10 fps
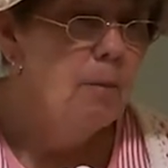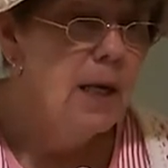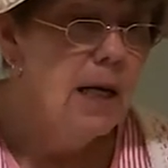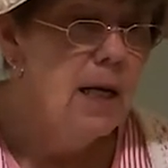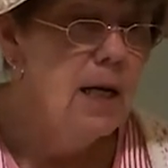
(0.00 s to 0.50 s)

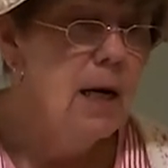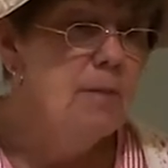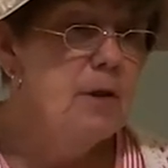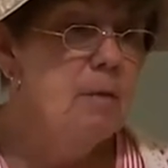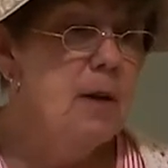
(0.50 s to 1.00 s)
Picking
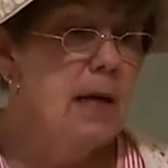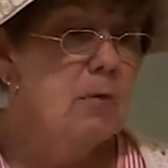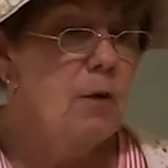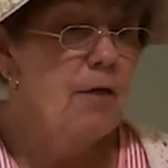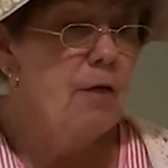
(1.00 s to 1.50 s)
up the
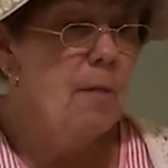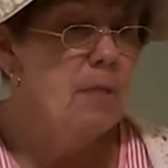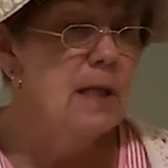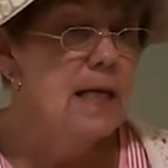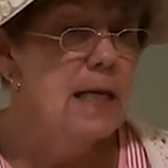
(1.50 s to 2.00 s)
bed with
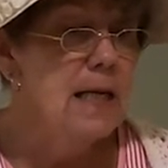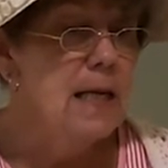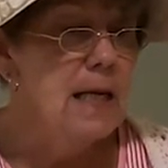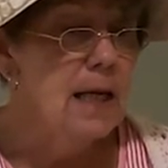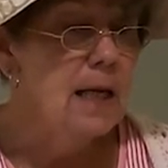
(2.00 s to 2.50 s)
Thumbelina
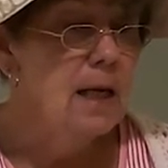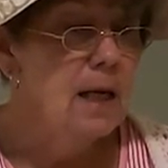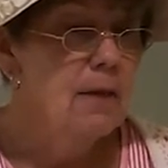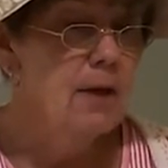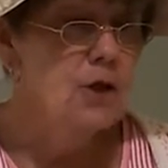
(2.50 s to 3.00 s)
in it,
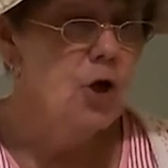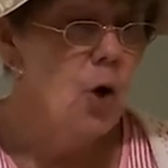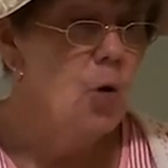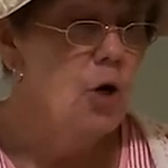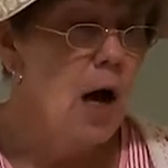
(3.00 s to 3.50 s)
the
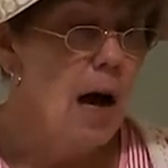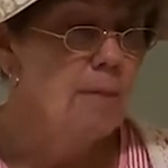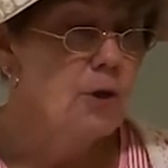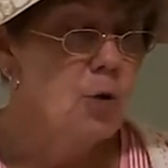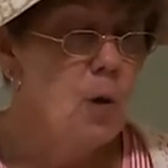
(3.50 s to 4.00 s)
toad
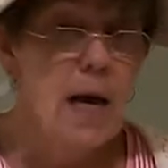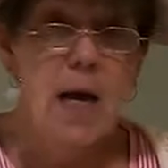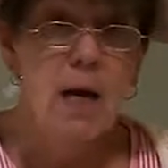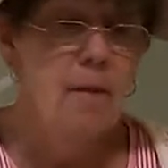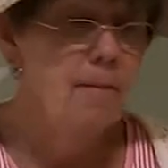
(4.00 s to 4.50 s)
hopped
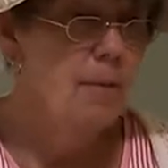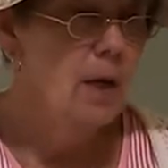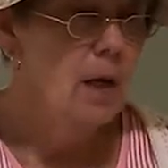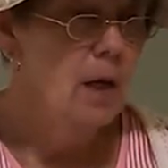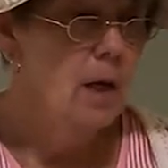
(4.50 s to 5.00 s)
away.
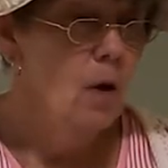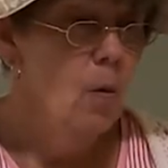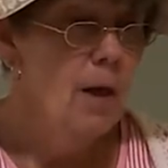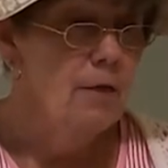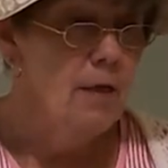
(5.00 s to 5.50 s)

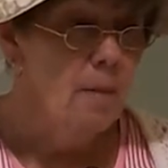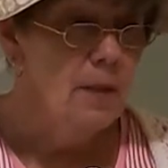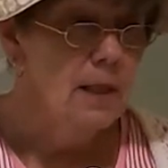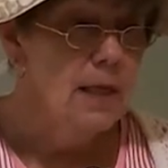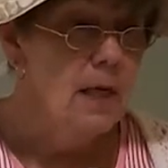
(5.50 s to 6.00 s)
When
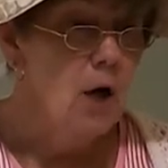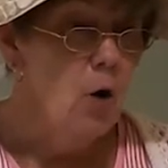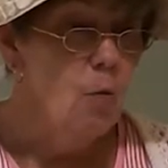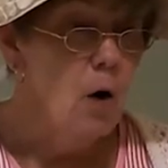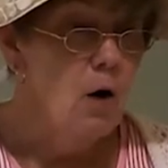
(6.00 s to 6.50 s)
Thumbelina
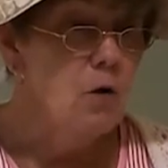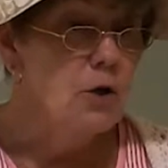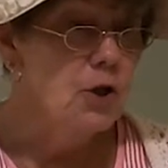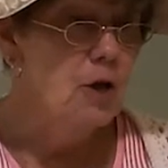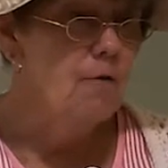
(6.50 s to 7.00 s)

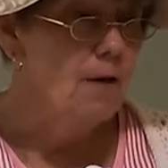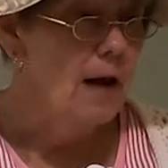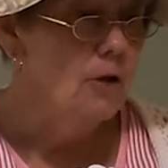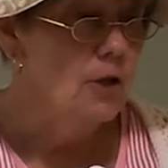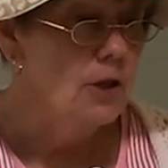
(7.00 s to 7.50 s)
awoke, she
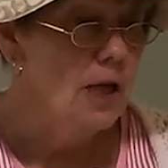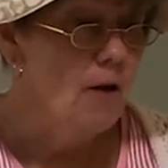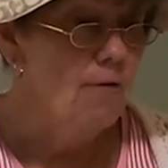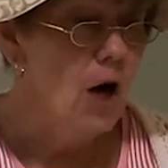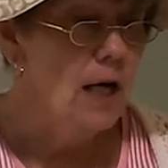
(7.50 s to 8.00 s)
found
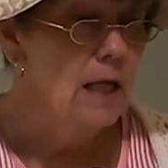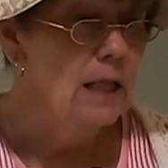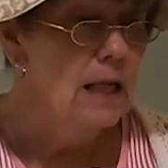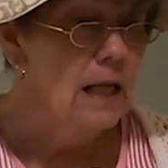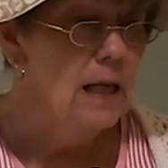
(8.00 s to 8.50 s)
herself on a
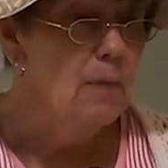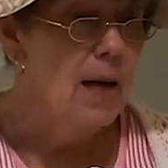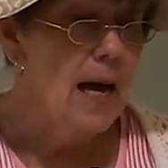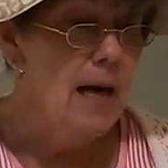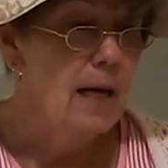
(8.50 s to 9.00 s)
lily
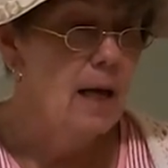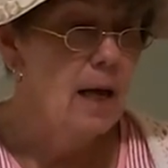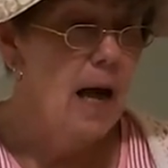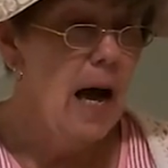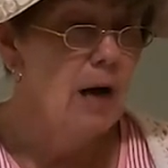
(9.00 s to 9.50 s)
pad
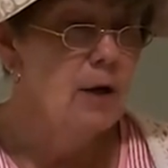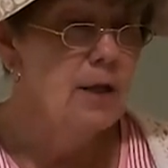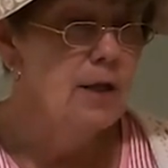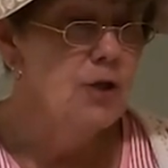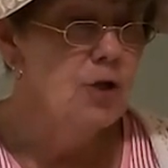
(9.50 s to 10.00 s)
out
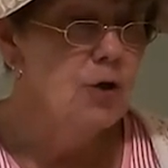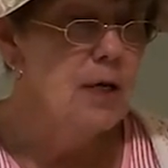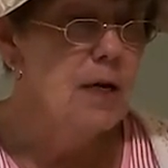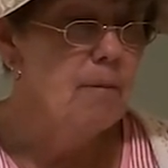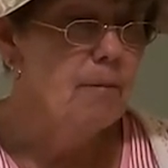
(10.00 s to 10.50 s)
in the
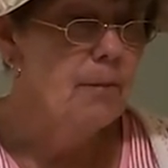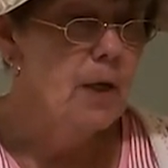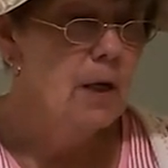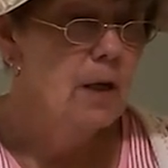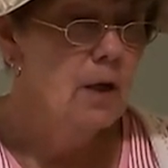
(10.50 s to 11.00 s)
stream.
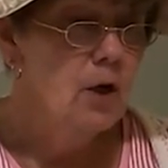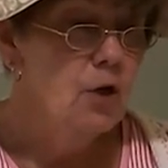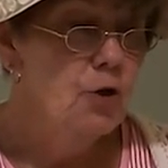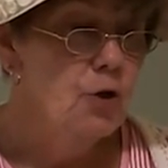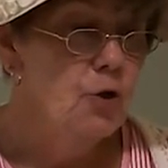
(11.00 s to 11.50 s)

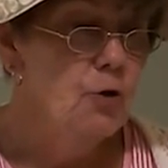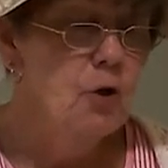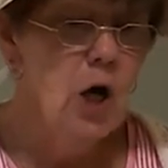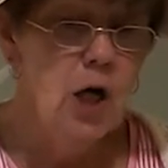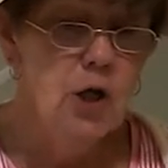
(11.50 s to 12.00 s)
Two
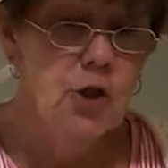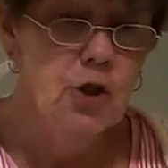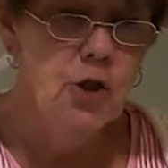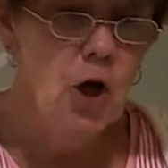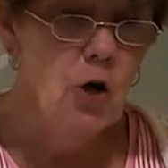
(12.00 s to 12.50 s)

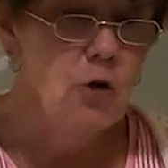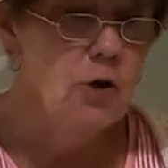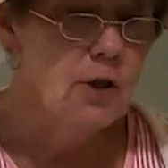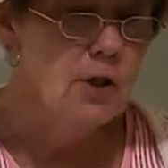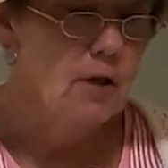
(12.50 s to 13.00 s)
large
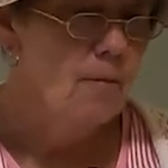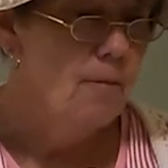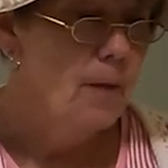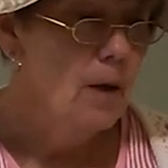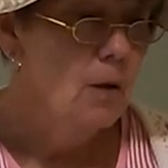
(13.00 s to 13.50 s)
toads
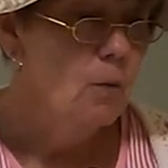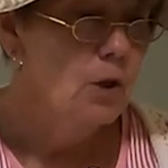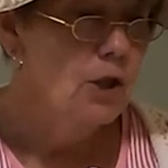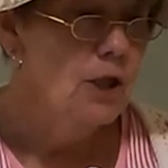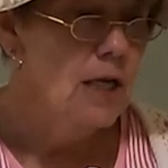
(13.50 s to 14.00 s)

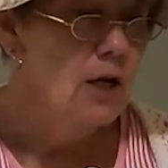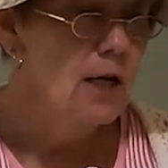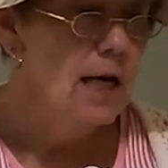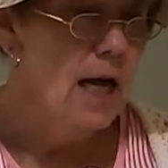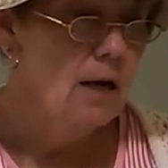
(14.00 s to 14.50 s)
were
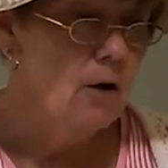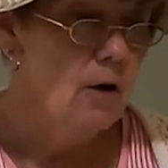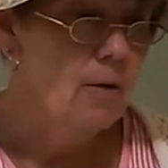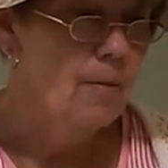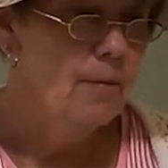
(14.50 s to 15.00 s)
staring at
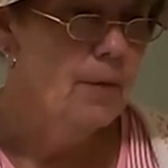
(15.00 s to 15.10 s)
her.